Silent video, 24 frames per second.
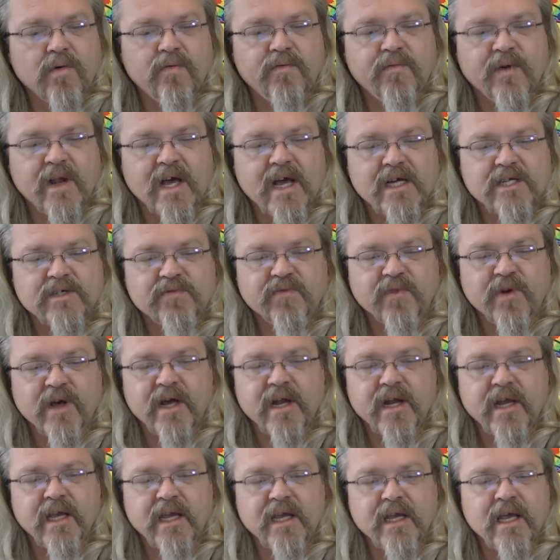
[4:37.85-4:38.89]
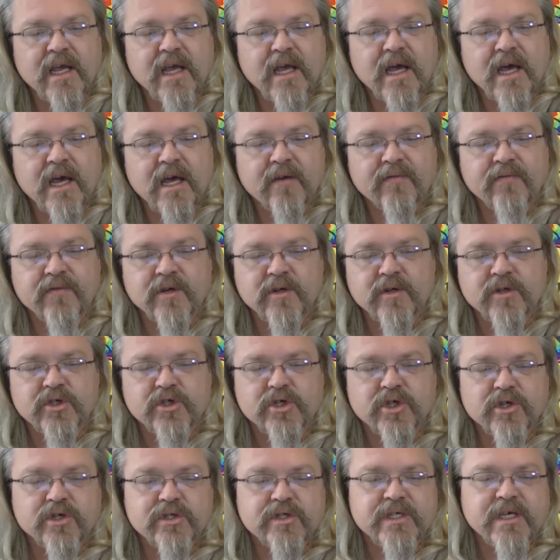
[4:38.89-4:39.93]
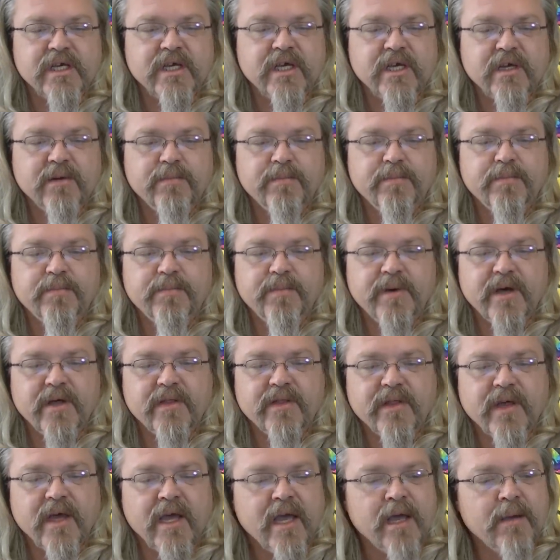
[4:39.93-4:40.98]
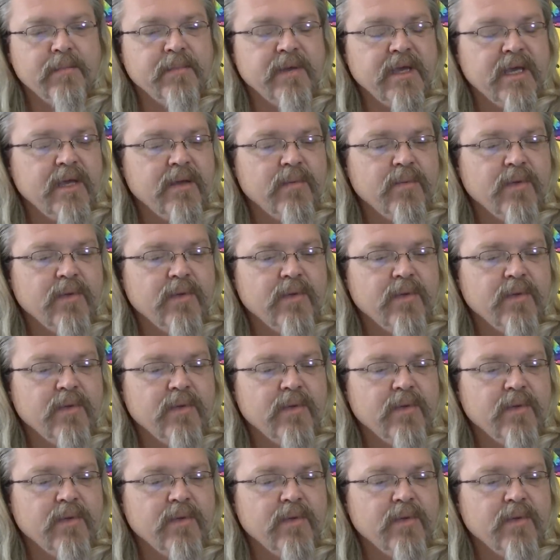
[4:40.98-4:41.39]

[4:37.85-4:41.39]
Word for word: flash flooding out of New Jersey, Perth Amboy.